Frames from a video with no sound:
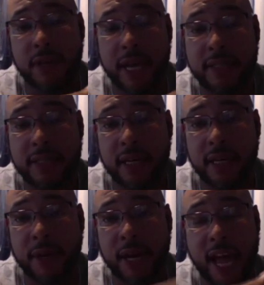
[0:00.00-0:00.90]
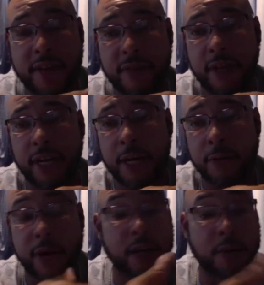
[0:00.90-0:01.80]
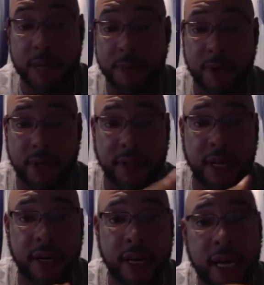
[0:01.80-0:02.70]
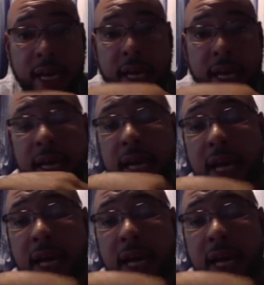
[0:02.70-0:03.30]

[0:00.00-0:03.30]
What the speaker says: Like I said, I'm going to have regular people in there, and